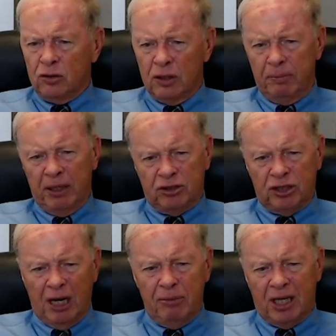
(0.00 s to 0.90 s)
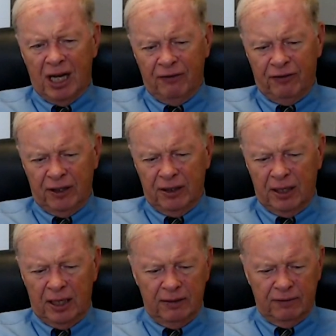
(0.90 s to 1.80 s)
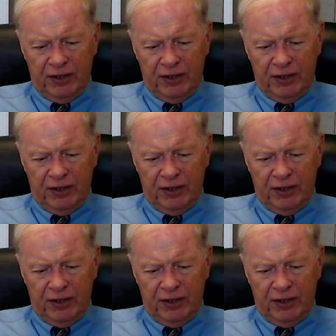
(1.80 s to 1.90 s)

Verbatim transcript: do the best job you can for the uh,